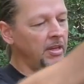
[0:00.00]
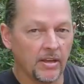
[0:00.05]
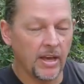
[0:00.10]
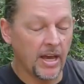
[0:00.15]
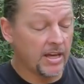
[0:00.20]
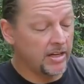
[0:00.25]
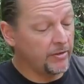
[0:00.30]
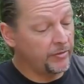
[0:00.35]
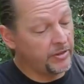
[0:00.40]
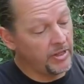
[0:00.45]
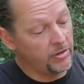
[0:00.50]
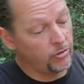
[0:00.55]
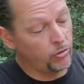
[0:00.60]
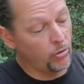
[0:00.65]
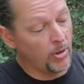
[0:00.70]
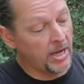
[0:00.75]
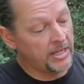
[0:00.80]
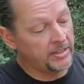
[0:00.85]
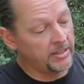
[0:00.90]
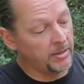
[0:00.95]
And if these
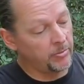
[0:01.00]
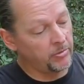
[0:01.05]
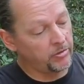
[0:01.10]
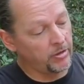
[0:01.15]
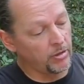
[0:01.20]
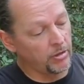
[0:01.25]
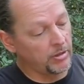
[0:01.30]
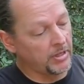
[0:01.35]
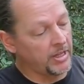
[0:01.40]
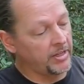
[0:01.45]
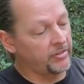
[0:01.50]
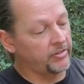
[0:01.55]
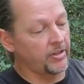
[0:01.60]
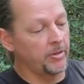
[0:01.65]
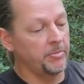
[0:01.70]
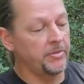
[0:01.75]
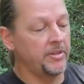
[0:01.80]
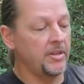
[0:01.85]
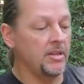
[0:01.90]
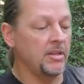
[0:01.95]
two items look like
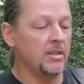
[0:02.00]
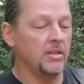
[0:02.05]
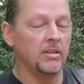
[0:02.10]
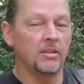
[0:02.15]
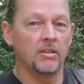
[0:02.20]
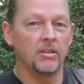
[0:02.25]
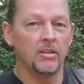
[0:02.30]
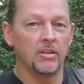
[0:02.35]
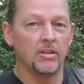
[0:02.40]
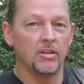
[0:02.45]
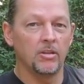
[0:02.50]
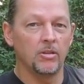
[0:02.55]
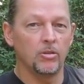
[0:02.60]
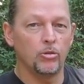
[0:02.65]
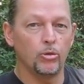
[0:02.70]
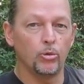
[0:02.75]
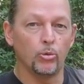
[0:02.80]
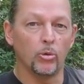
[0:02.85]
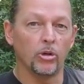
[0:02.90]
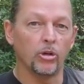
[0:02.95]
something
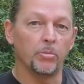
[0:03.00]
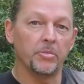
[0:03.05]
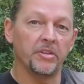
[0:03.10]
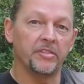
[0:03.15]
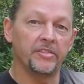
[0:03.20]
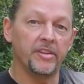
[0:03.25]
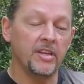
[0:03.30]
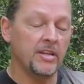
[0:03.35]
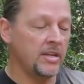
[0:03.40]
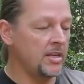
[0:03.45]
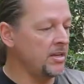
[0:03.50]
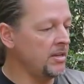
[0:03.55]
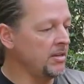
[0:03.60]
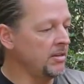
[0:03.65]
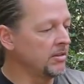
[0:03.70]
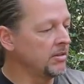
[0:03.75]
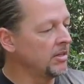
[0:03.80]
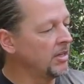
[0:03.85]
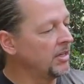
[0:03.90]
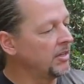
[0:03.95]
you'd want to be seen in,
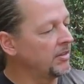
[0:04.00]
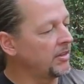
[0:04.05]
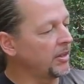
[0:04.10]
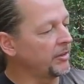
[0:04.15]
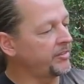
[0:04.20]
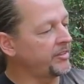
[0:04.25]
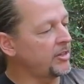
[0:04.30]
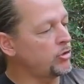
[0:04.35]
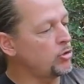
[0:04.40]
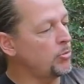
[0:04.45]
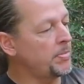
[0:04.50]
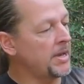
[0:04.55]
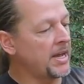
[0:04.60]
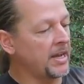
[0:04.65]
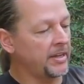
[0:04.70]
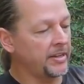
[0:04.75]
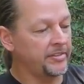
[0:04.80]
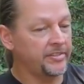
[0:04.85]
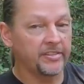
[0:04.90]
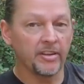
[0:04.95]
they'll set you
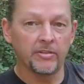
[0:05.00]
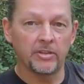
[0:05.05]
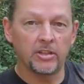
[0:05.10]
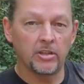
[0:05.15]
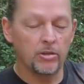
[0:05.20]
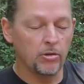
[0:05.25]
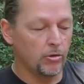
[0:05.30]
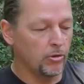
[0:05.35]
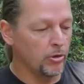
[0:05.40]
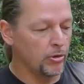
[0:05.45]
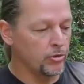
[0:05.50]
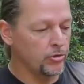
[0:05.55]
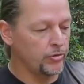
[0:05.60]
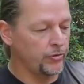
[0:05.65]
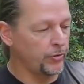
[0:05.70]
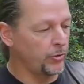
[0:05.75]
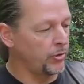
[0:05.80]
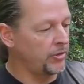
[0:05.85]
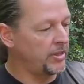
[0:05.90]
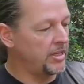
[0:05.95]
back 70 euros
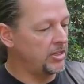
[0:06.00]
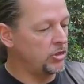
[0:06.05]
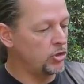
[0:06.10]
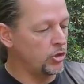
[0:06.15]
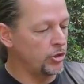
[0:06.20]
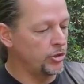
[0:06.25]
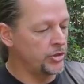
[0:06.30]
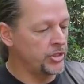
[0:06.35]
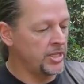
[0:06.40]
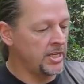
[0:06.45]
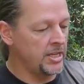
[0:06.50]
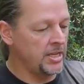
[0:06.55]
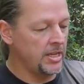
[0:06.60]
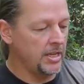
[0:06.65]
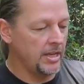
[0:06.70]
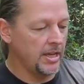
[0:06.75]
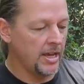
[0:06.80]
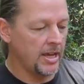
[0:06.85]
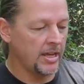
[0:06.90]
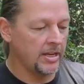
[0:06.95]
for the jersey
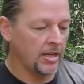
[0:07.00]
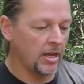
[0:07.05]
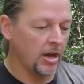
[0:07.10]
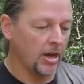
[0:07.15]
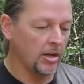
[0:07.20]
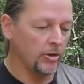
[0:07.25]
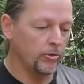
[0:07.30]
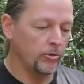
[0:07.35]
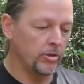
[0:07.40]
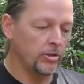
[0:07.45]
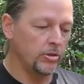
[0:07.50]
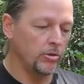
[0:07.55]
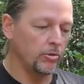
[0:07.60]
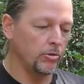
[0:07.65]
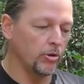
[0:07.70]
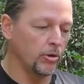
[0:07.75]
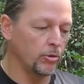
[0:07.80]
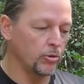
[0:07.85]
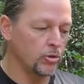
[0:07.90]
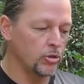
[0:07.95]
and 100
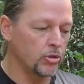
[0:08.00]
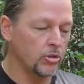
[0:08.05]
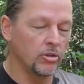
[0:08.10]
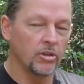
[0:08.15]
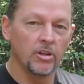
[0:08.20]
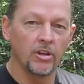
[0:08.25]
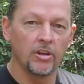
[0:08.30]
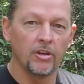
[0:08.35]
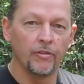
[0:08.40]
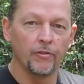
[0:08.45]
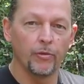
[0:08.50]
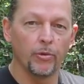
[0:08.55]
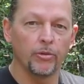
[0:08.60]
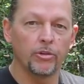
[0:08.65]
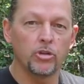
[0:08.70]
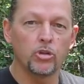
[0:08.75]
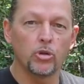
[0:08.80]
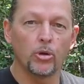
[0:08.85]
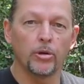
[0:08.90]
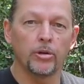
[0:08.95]
euros for
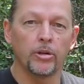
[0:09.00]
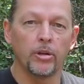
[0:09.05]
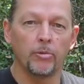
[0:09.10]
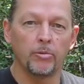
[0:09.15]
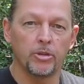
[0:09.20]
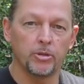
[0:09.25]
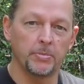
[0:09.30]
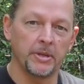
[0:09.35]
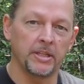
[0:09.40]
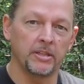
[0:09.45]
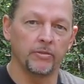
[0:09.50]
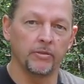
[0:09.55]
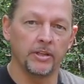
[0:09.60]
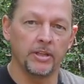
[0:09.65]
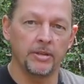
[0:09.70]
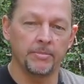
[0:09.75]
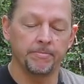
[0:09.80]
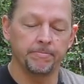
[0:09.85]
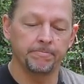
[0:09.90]
the short, respectively.